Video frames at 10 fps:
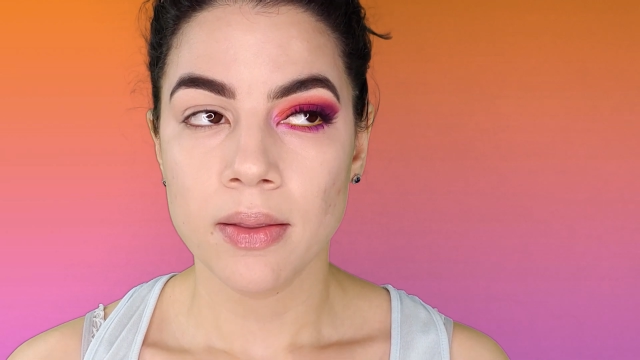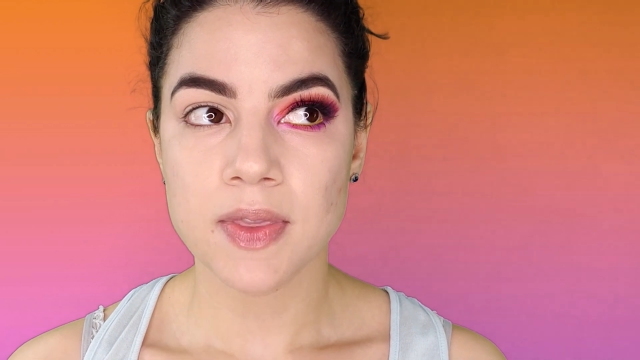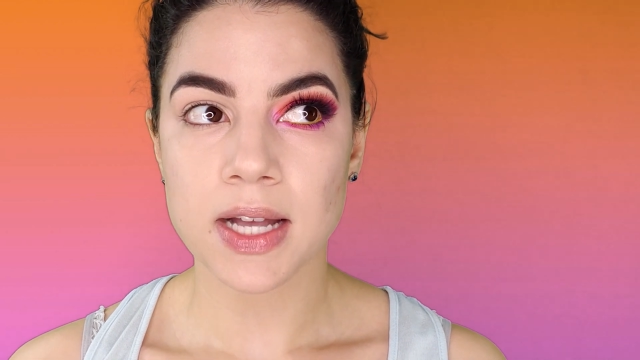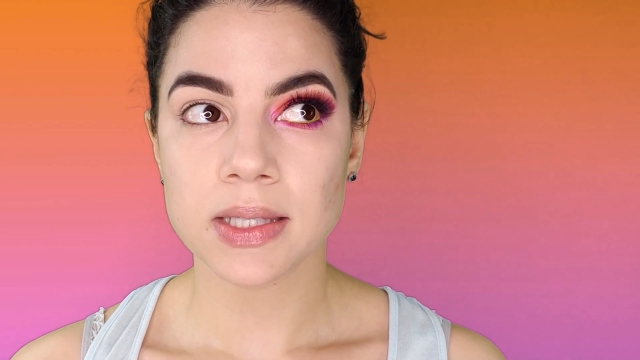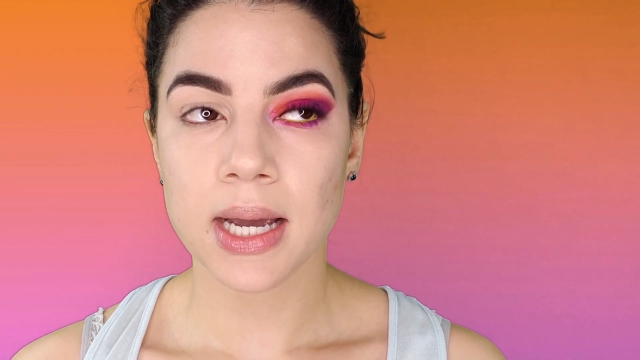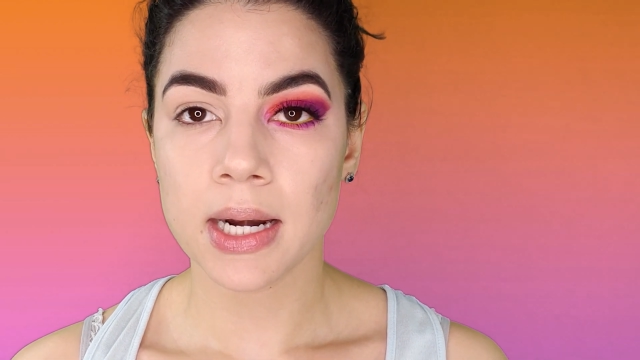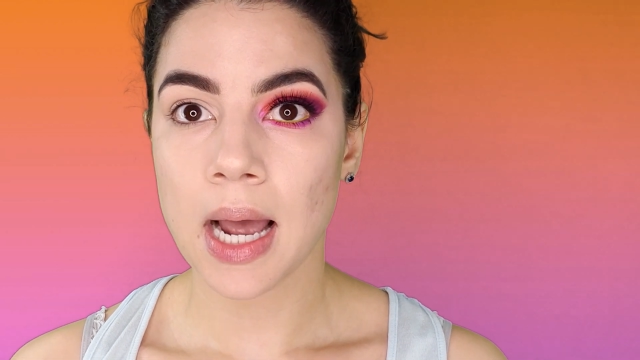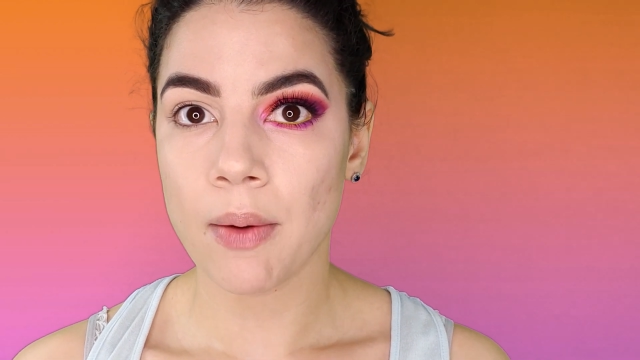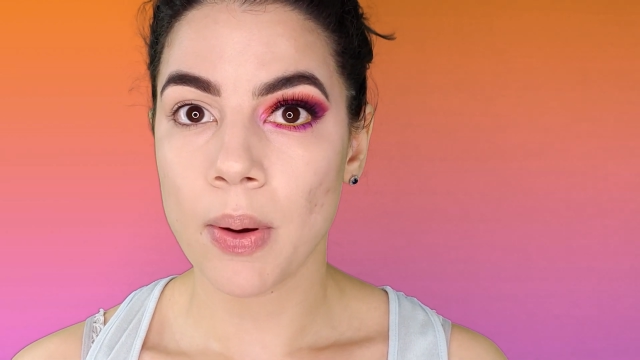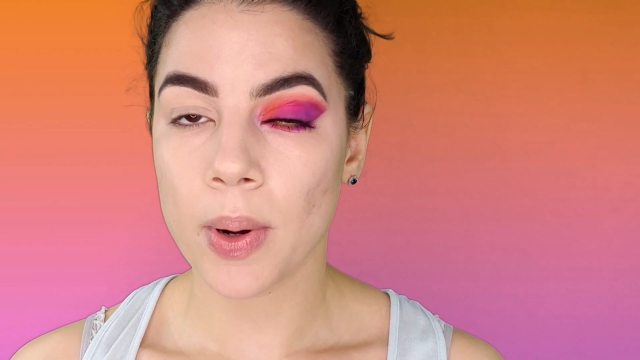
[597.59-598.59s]
that's kind of
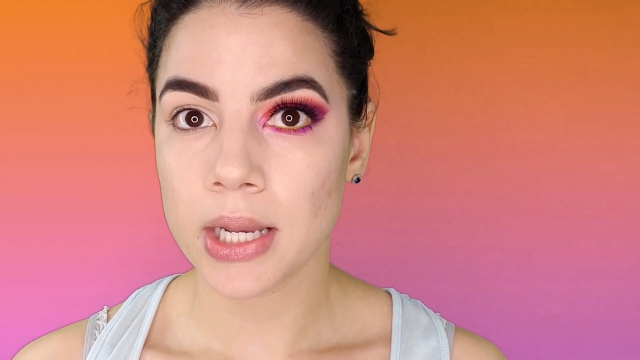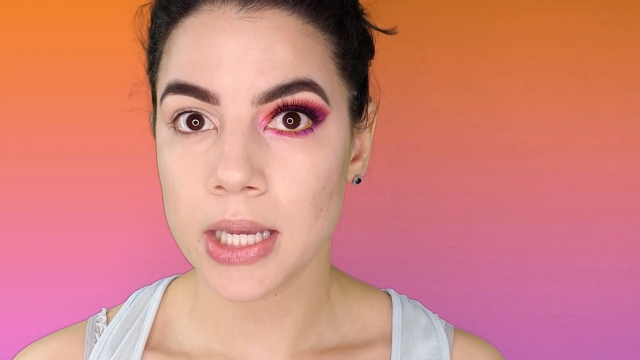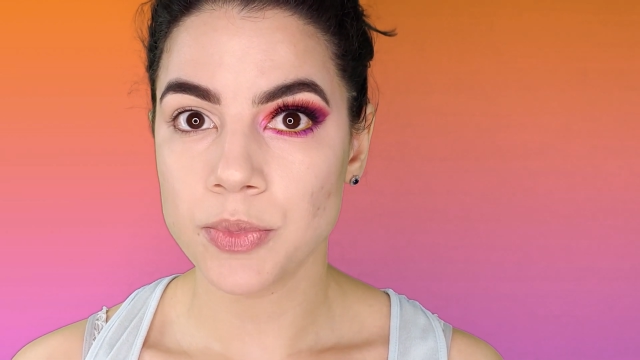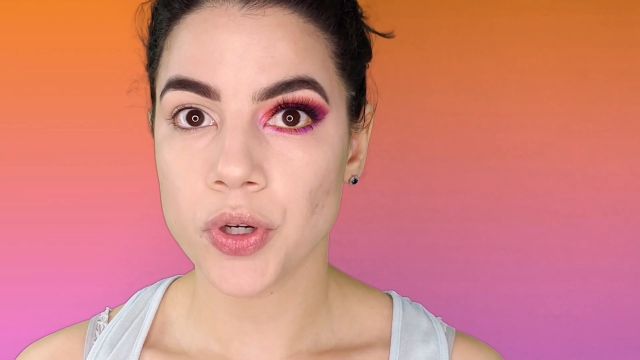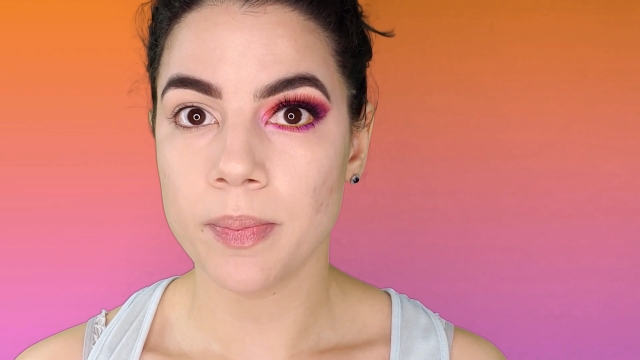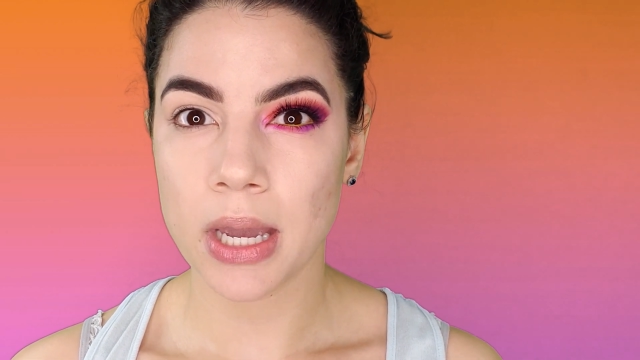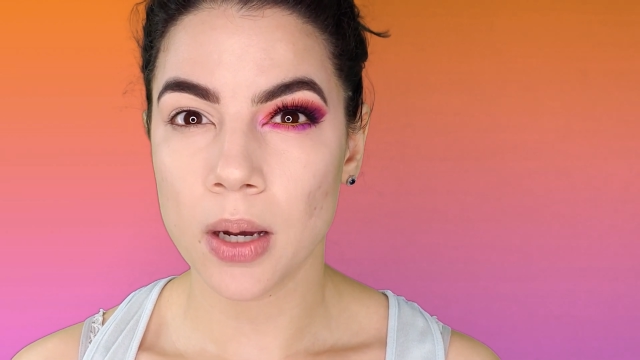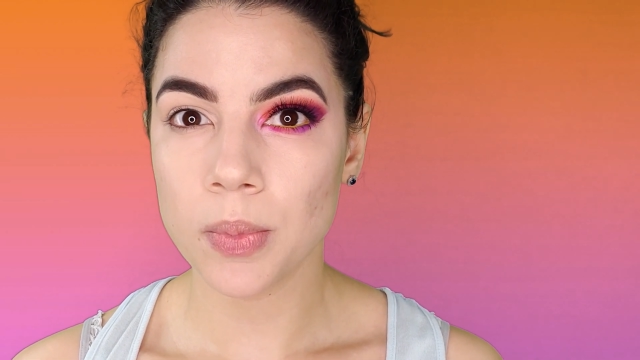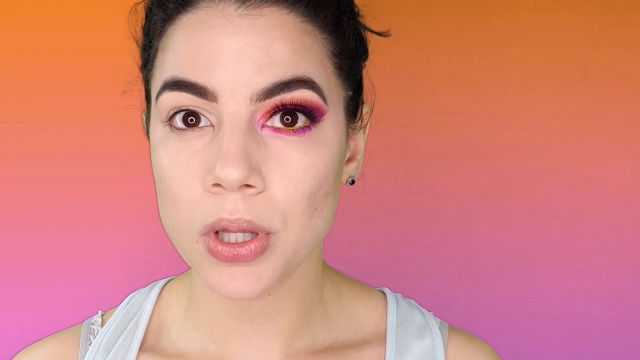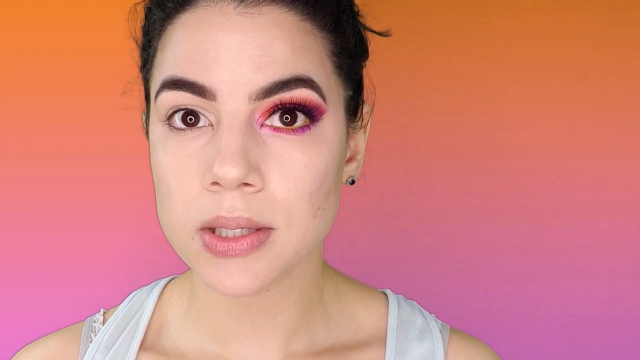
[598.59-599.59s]
how I want to keep doing
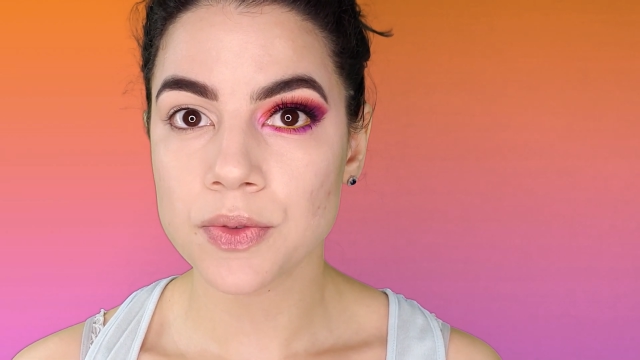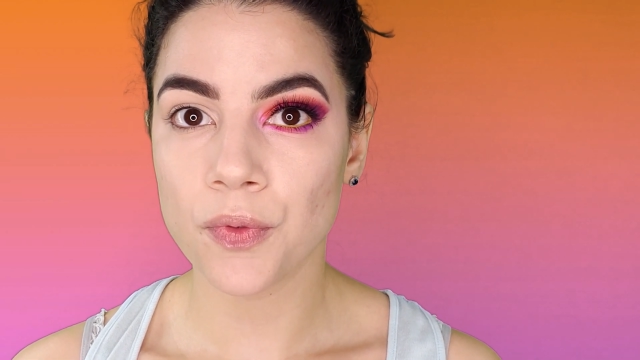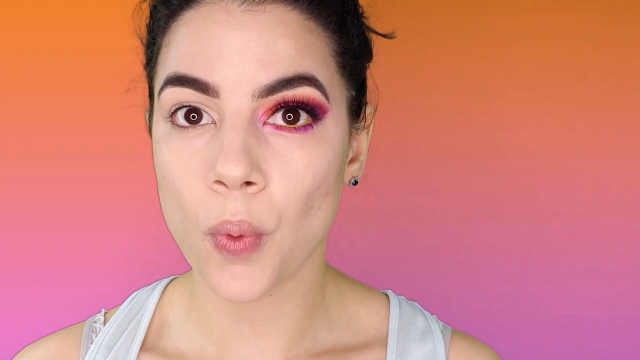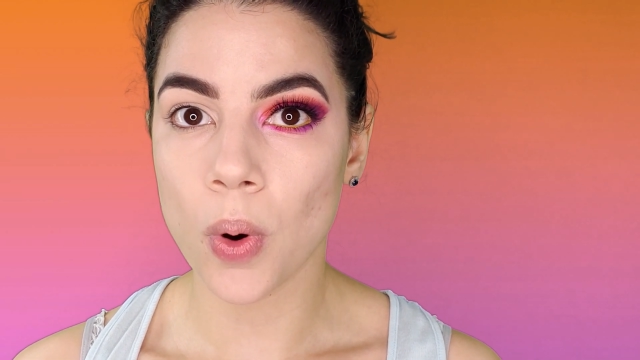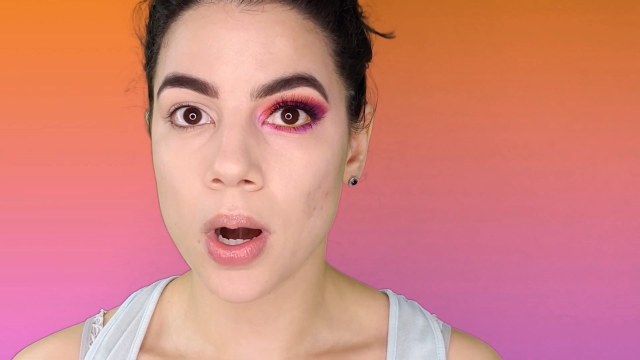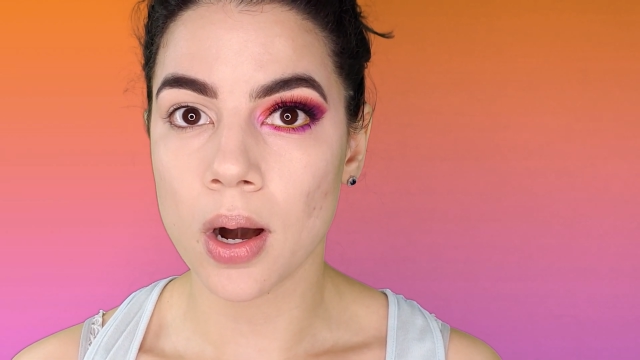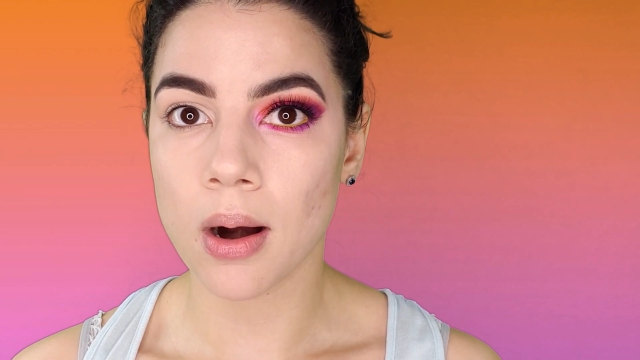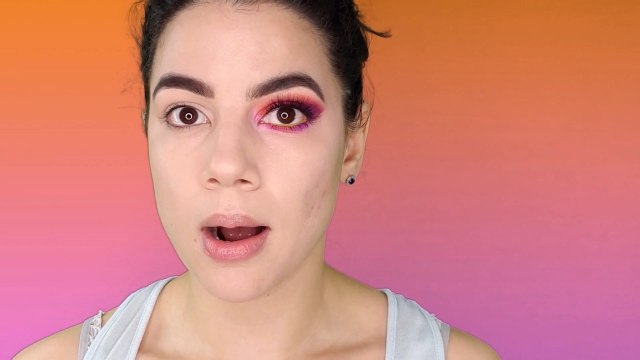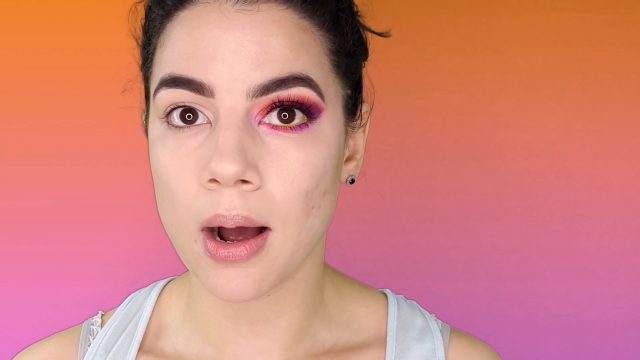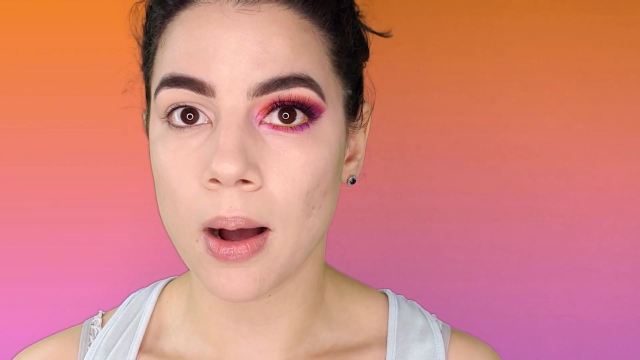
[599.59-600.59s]
makeup looks
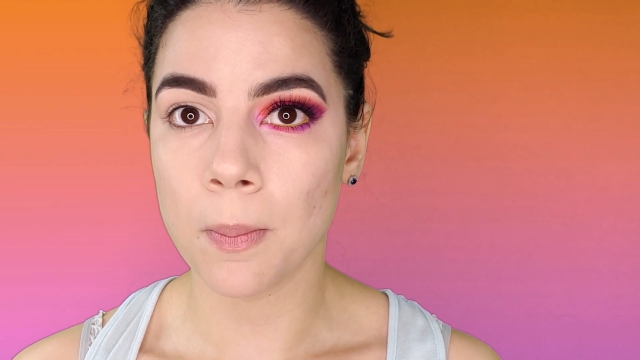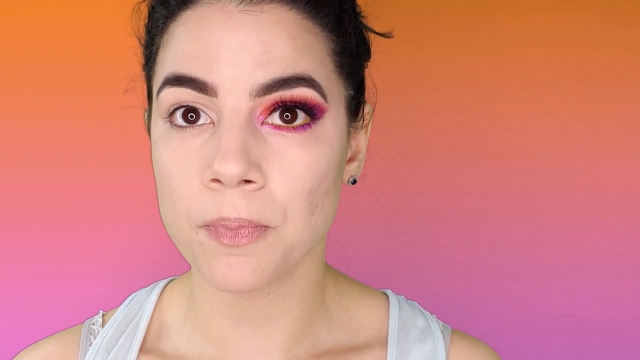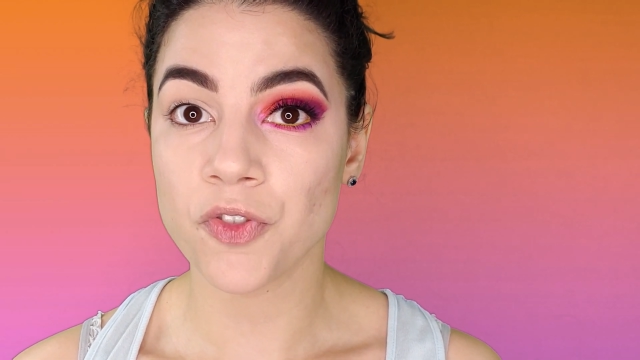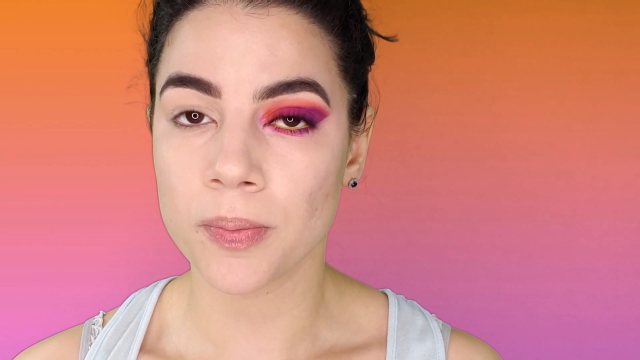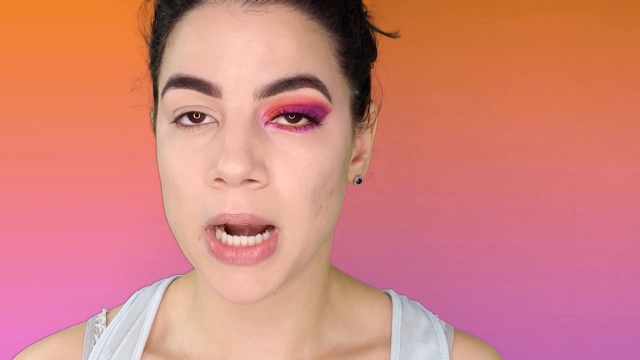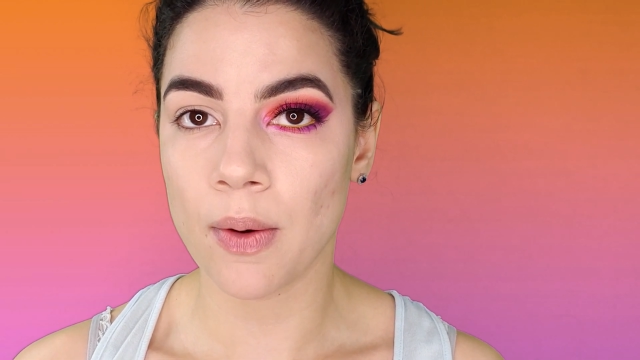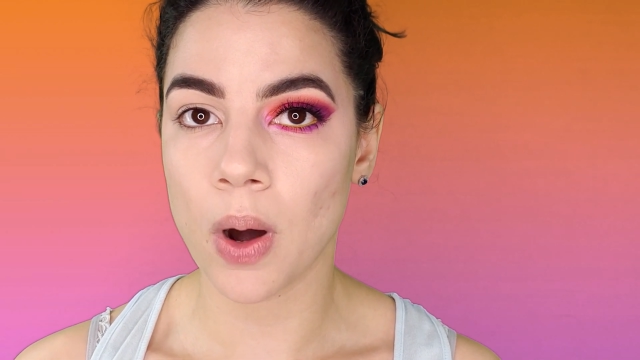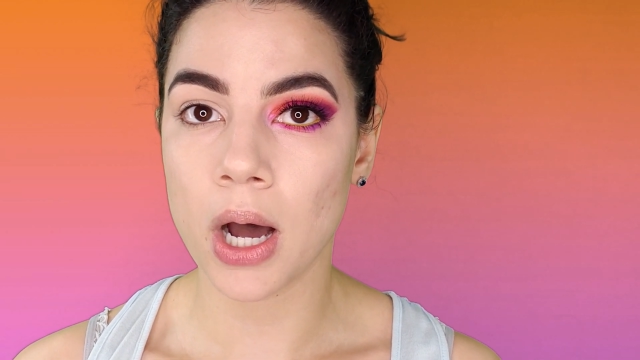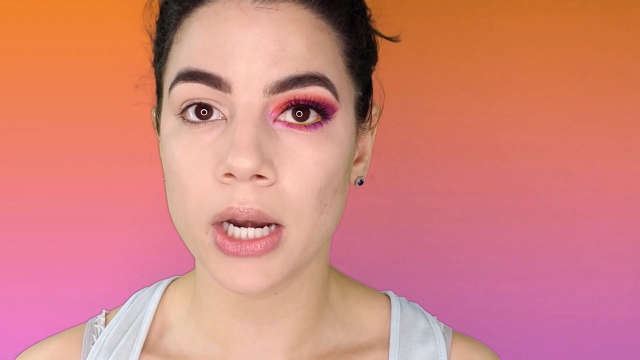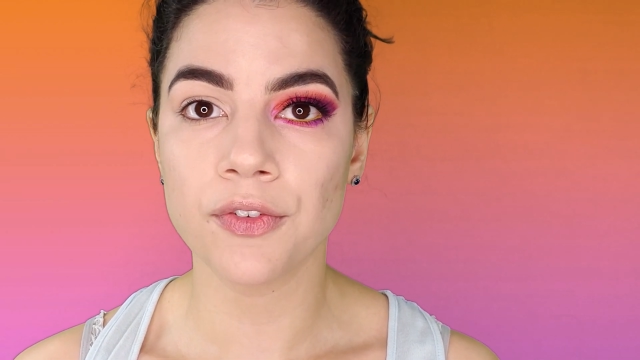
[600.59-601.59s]
for from now on.